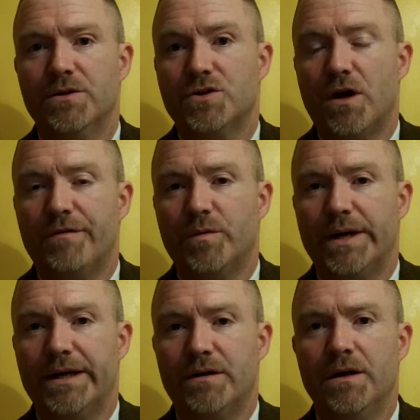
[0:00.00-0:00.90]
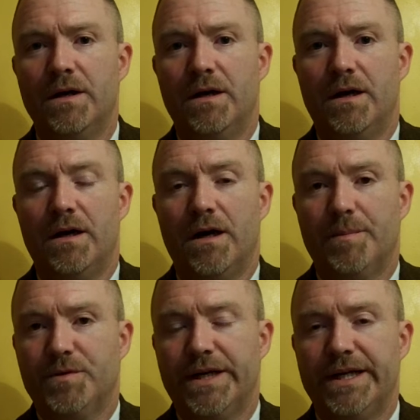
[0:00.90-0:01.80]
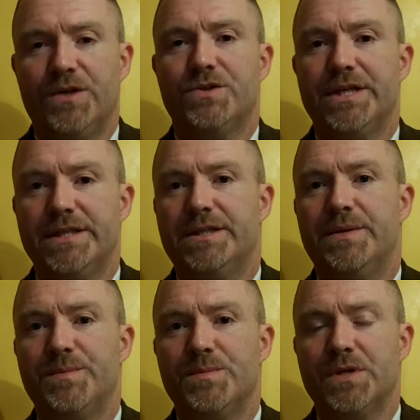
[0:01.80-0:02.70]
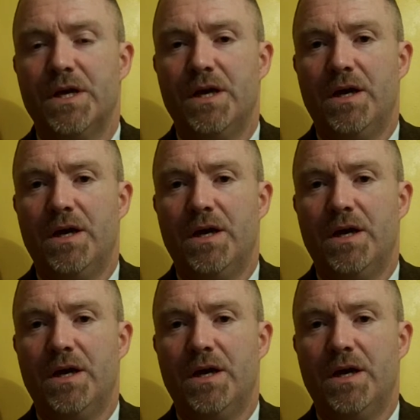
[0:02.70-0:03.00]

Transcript: software, upgrading your systems,